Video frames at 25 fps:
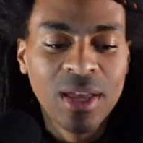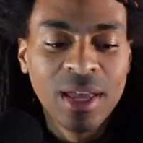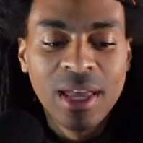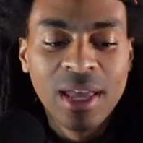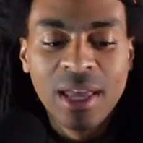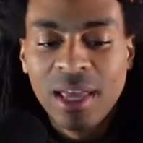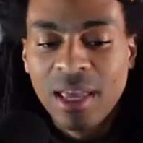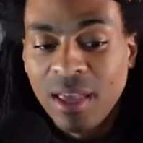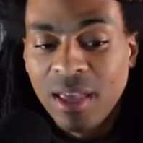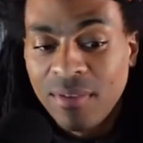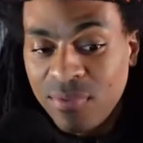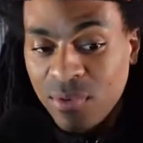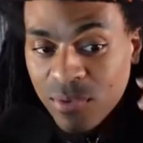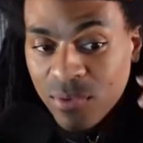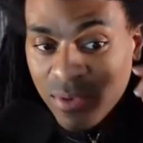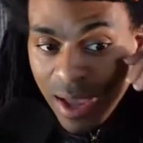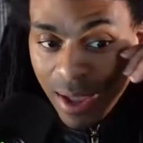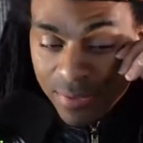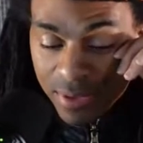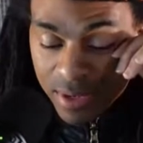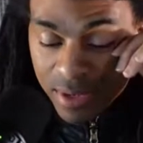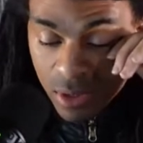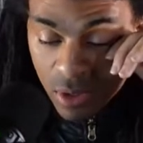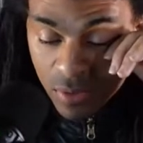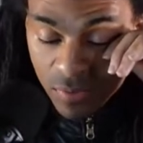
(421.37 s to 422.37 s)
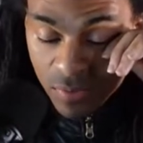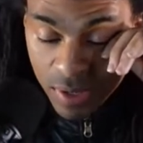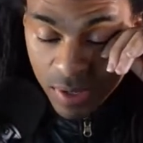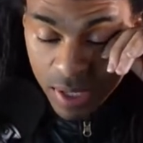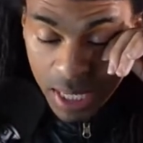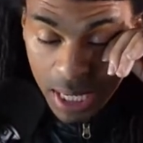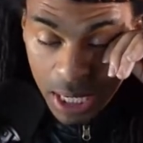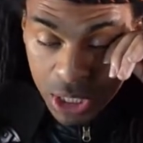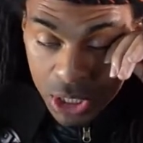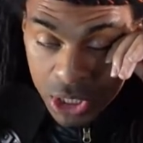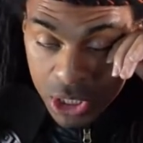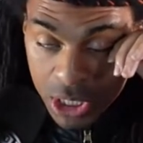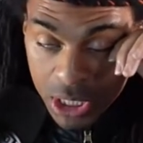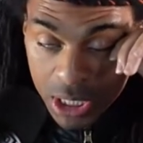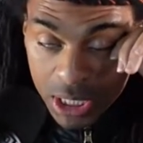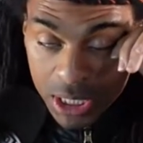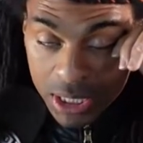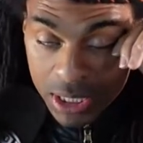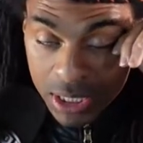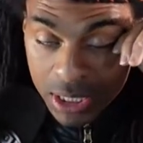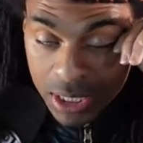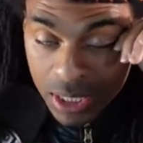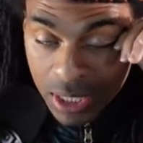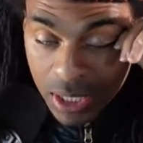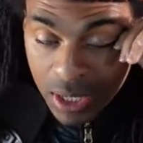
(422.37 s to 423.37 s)
if you've got the
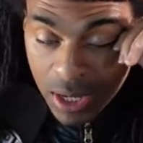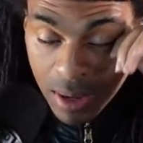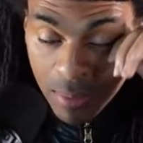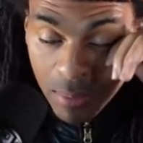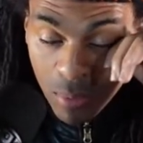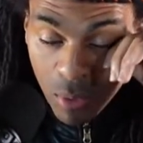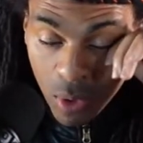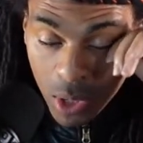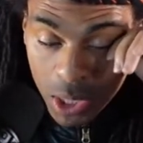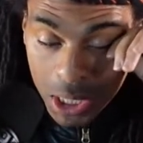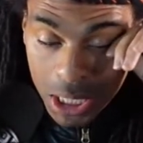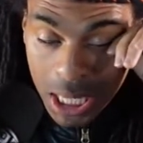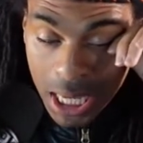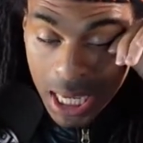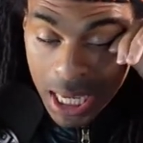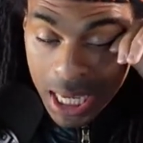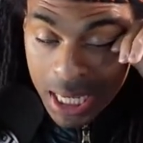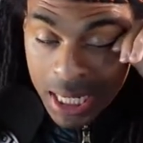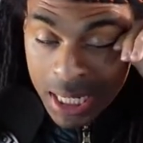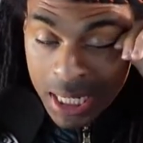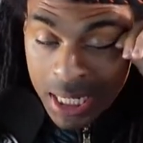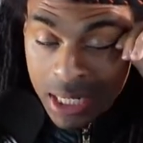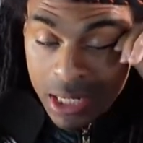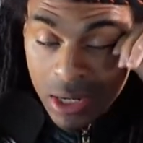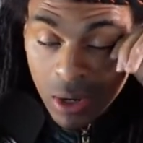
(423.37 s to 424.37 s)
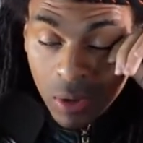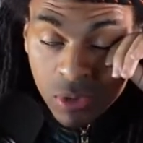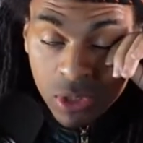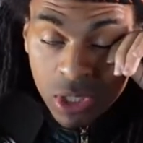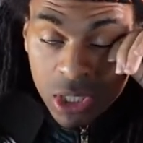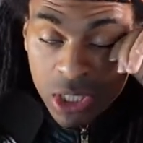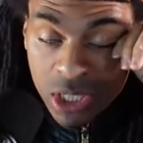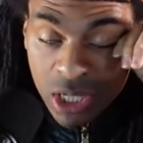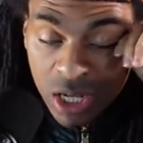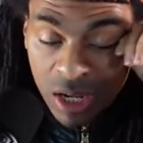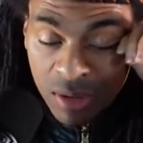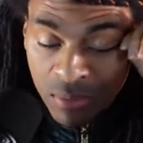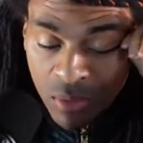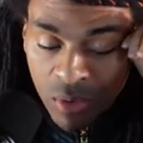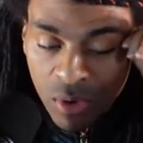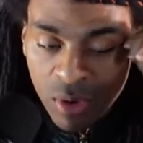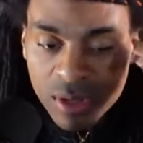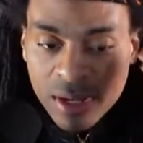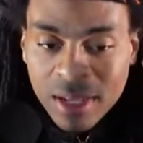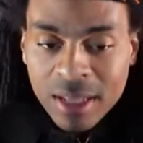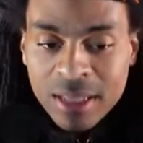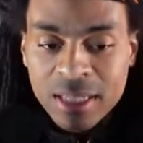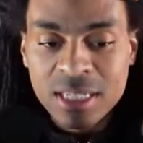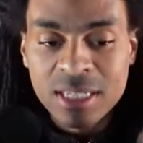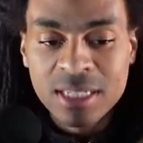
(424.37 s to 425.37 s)
notification, come on in. Don't just come on
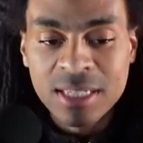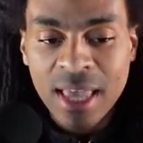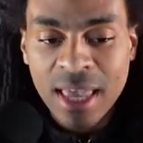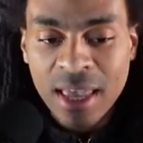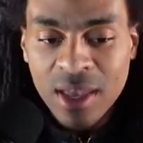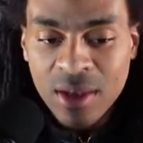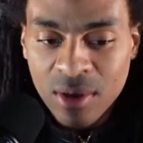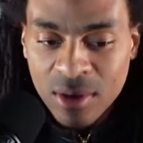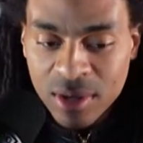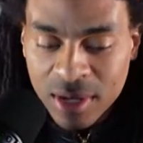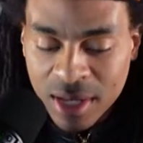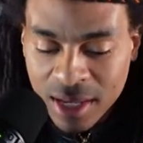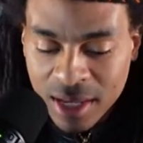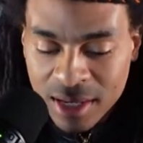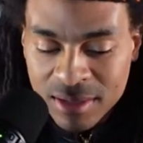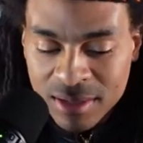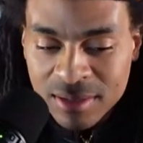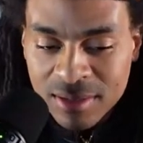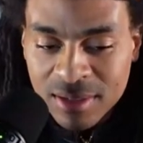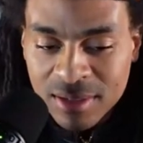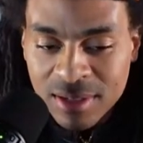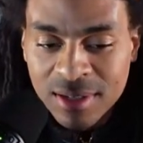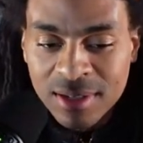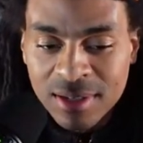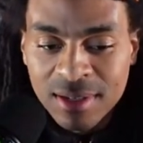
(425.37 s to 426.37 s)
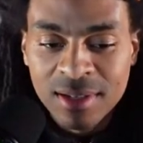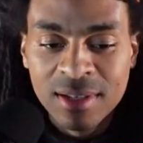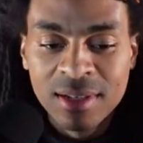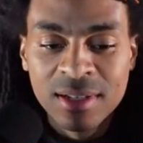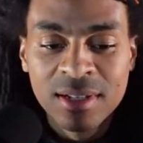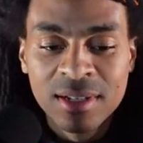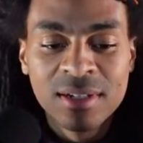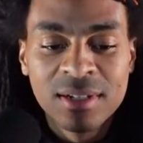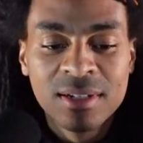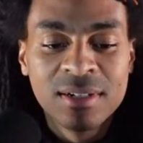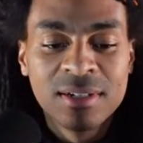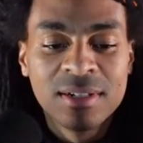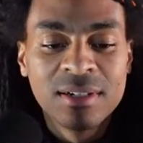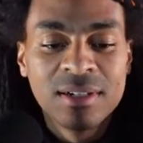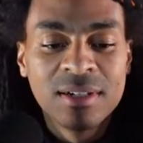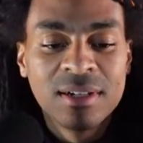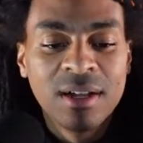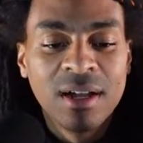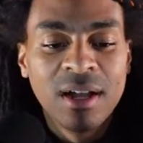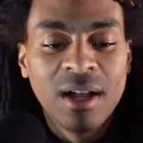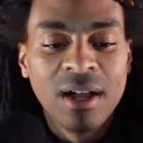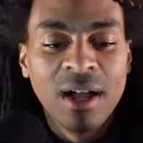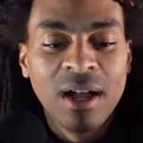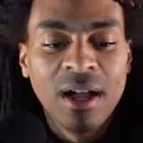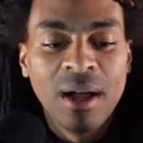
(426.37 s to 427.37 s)
in, stay on in.
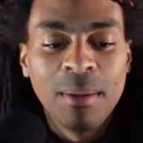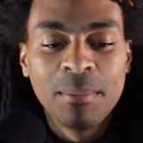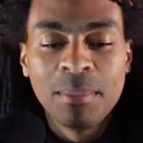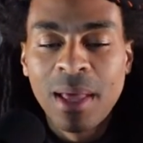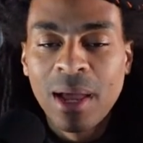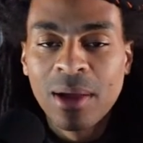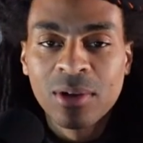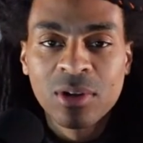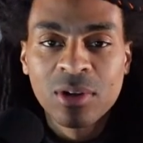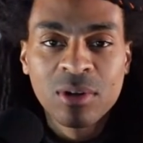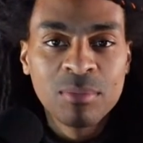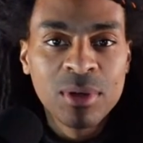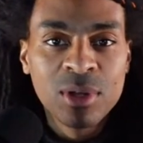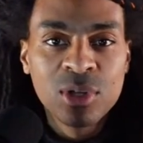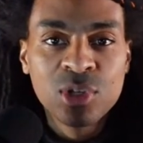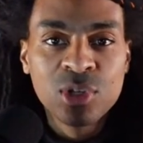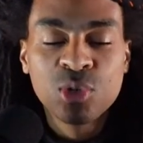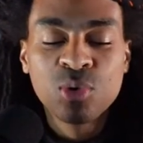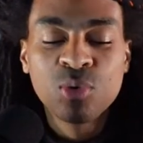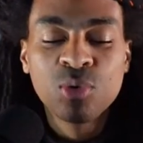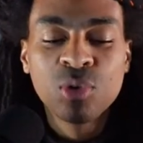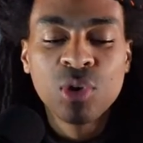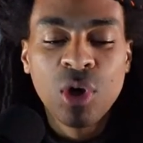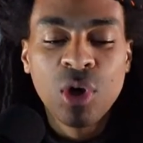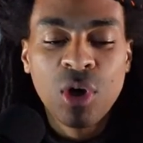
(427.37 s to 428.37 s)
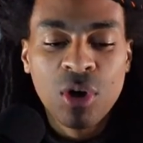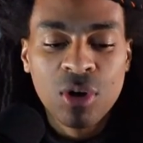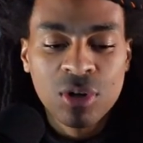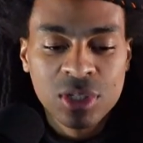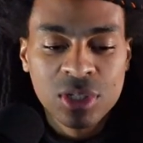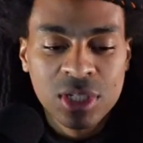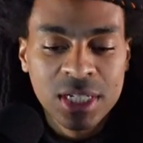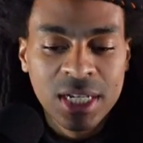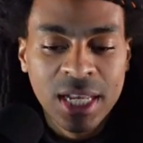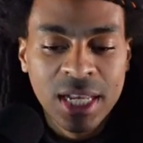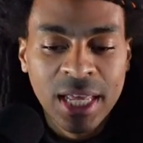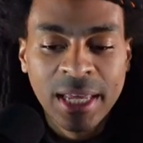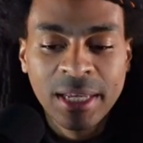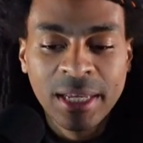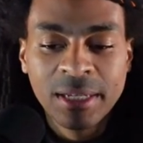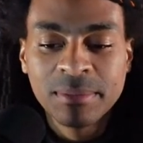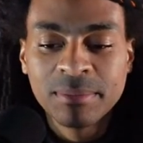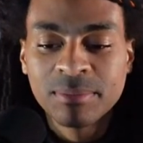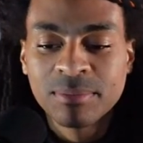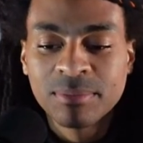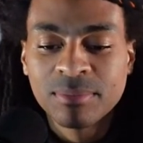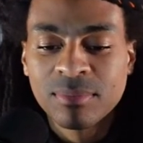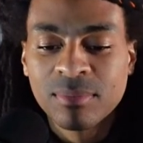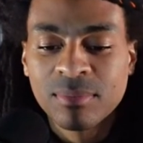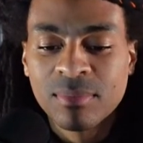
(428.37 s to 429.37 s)
I'm not going to be too long today.
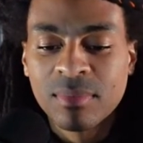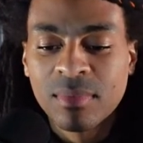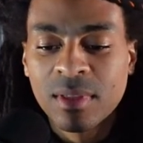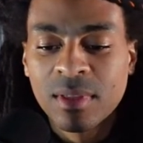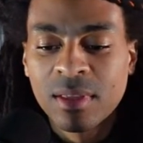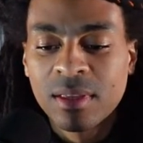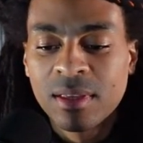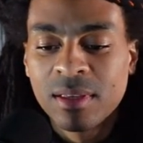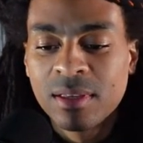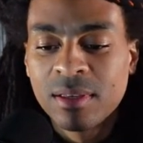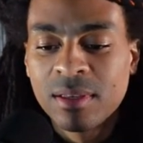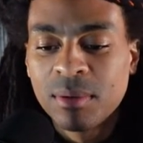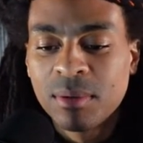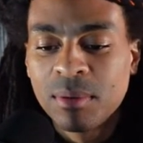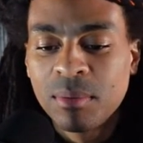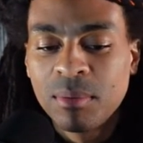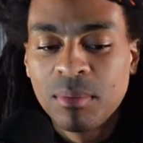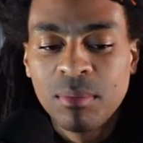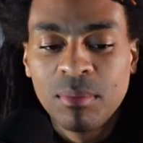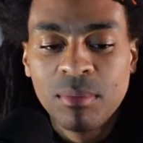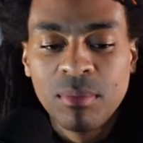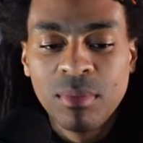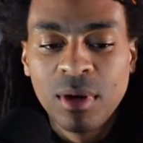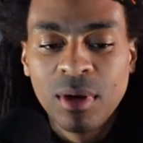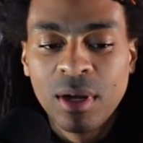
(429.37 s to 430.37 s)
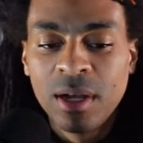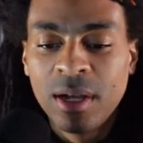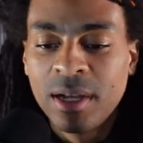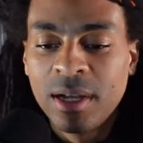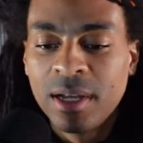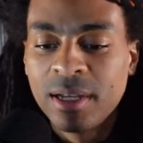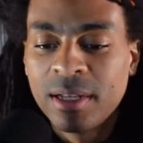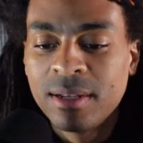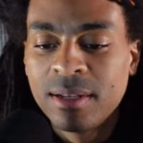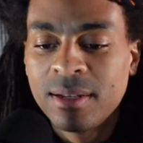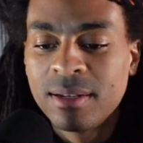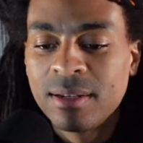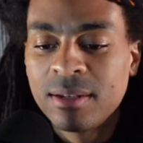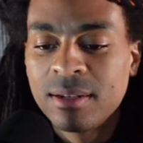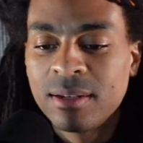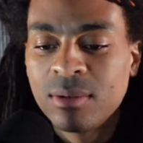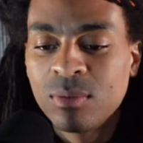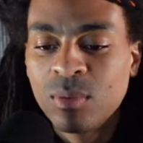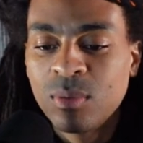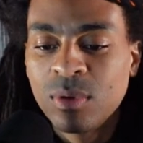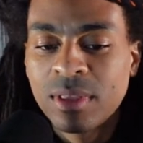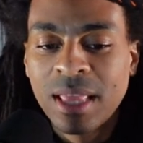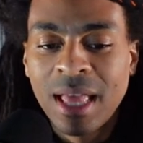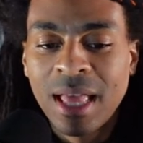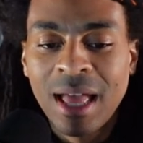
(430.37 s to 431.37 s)
But
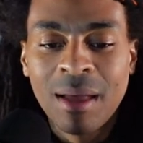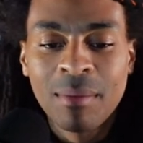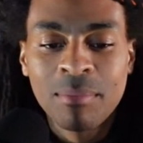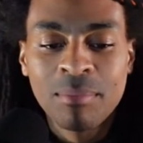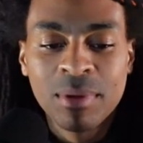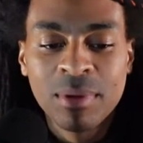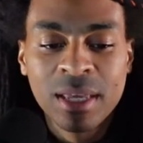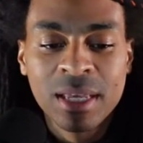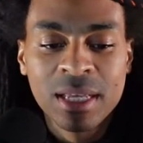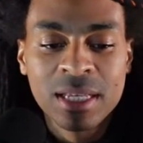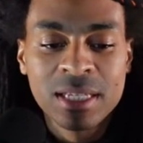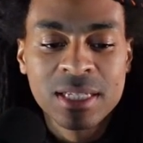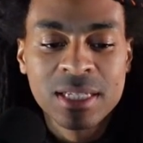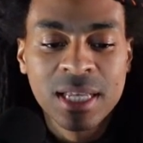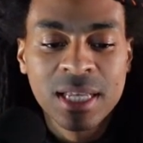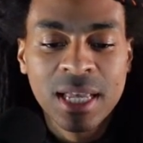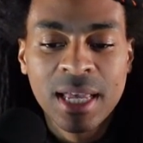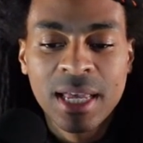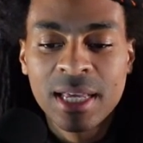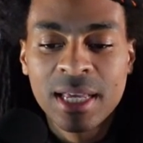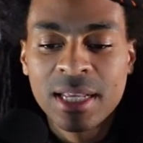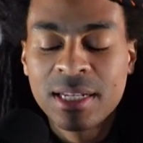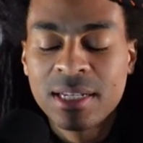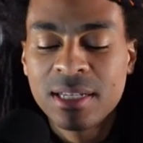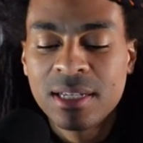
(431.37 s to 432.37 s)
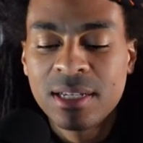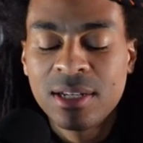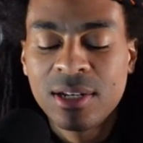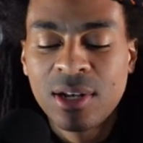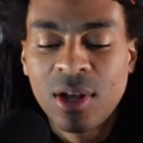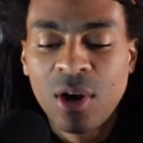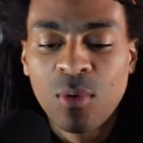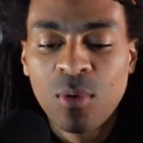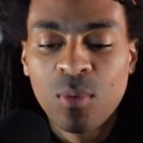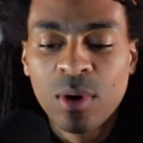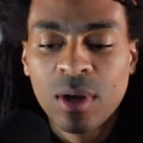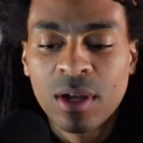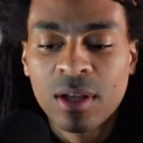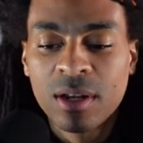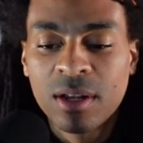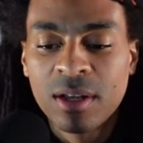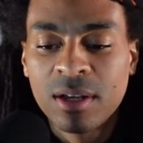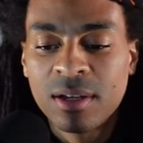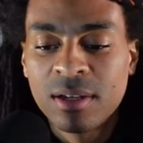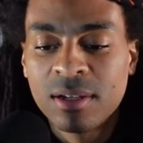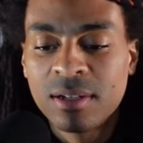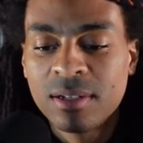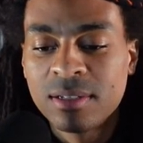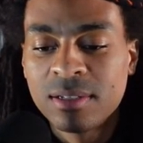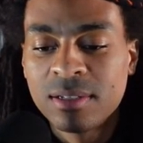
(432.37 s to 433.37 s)
with that being said, you know, we're going to